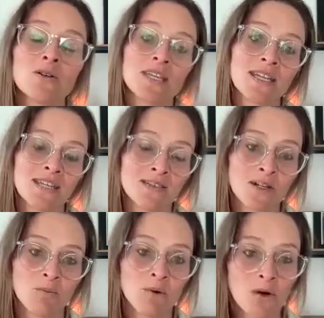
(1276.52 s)
whose
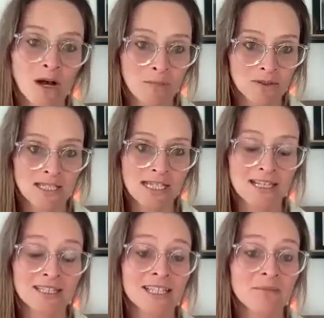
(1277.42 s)
kidneys are
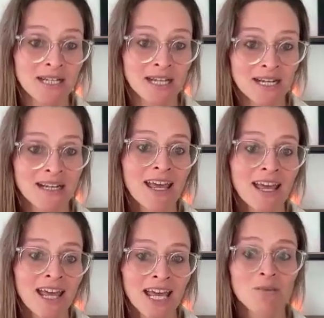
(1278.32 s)
properly
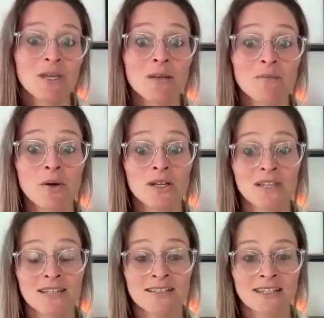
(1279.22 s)
eliminating. And we can
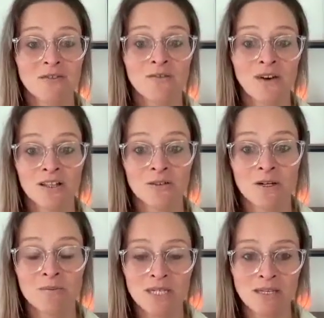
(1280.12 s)
put this in a
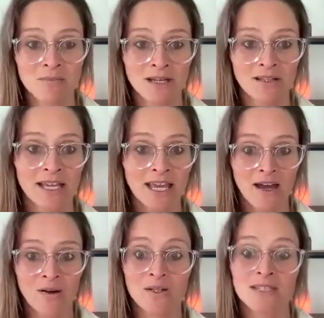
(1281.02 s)
follow-up email, like
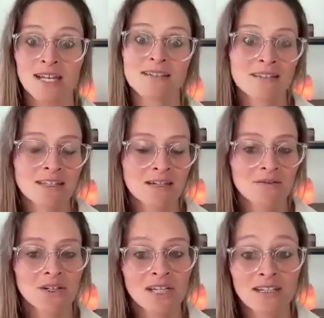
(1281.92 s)
how to test to
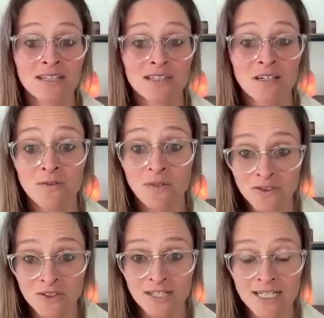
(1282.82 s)
see if your kidneys are
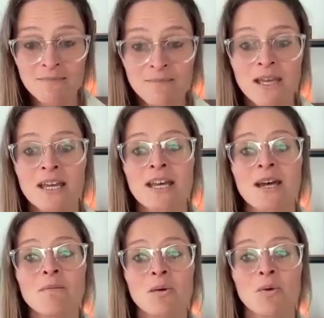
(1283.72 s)
filtering.
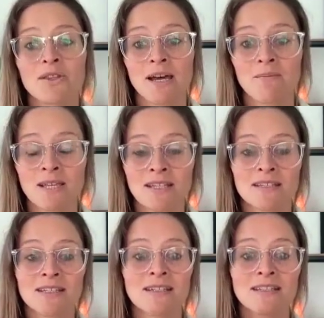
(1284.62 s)
But what that
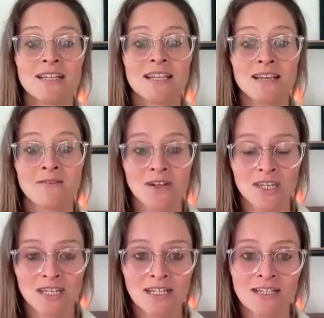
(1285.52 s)
means is if your
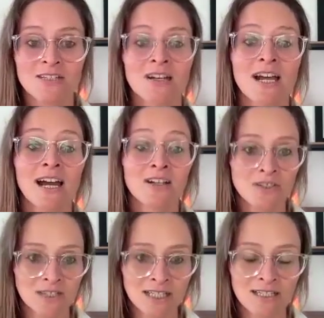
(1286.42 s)
kidneys are
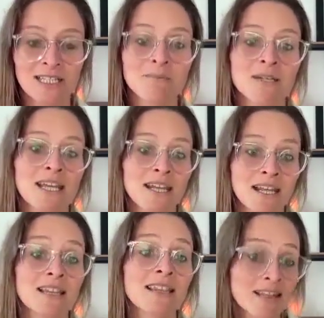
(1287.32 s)
actually
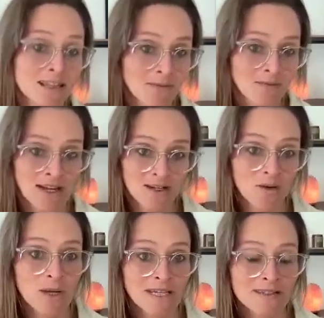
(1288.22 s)
eliminating that
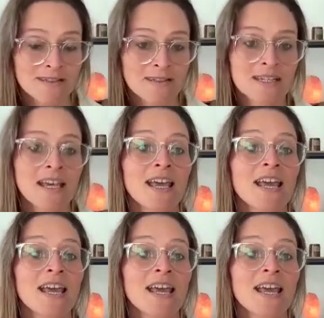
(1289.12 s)
lymphatic waste.